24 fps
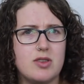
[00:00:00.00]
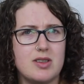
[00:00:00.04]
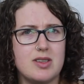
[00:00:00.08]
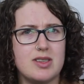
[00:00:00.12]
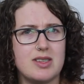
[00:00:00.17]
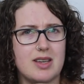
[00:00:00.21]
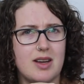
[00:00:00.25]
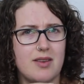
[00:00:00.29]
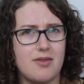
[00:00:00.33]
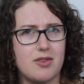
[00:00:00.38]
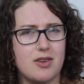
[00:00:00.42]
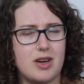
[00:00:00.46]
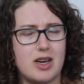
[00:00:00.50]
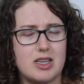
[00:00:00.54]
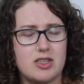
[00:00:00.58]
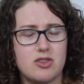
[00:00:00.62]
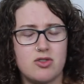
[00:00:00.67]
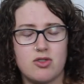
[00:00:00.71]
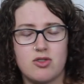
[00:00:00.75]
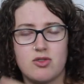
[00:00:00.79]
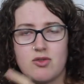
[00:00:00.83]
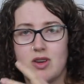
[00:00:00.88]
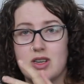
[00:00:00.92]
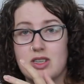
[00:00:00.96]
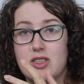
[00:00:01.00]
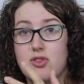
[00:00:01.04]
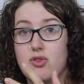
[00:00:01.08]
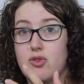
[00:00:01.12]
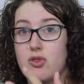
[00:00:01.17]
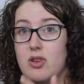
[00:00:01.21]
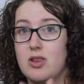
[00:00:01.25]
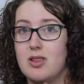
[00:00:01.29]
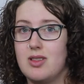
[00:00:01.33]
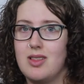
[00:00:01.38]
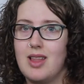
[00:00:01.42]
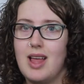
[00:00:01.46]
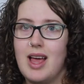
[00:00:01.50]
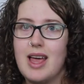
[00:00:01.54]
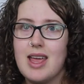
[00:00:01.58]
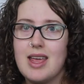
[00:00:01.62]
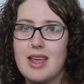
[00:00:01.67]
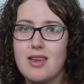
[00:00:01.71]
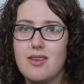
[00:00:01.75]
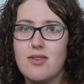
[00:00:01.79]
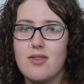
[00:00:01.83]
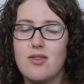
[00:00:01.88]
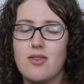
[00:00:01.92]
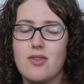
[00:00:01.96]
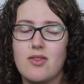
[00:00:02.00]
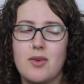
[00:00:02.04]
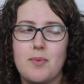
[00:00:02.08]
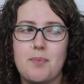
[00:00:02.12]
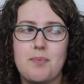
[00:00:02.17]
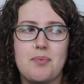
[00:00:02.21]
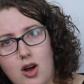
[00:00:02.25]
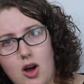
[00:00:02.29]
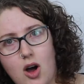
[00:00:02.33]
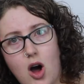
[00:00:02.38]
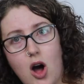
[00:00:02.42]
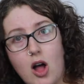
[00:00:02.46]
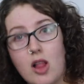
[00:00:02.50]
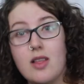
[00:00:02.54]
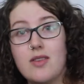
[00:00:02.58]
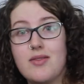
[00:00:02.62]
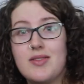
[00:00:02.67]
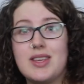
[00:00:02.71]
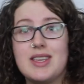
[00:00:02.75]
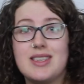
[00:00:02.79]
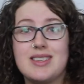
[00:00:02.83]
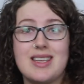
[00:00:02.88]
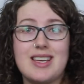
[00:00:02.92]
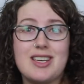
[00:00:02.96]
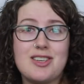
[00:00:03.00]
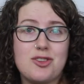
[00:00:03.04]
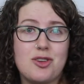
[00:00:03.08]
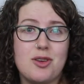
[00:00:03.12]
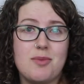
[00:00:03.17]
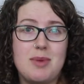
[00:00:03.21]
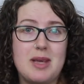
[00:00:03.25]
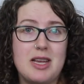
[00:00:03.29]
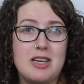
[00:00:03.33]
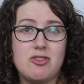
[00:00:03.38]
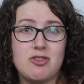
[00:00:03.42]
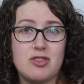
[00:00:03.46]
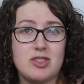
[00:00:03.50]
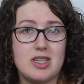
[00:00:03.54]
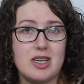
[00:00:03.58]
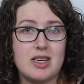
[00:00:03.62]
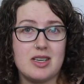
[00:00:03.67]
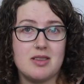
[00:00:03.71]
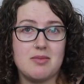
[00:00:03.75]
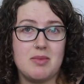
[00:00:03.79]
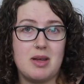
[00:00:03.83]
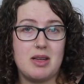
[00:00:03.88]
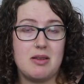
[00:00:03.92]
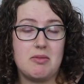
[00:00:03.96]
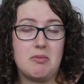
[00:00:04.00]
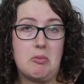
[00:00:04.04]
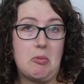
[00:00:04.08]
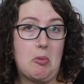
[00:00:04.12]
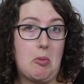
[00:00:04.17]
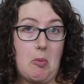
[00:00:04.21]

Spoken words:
discover extraterrestrial life. All of these things could be interesting to me.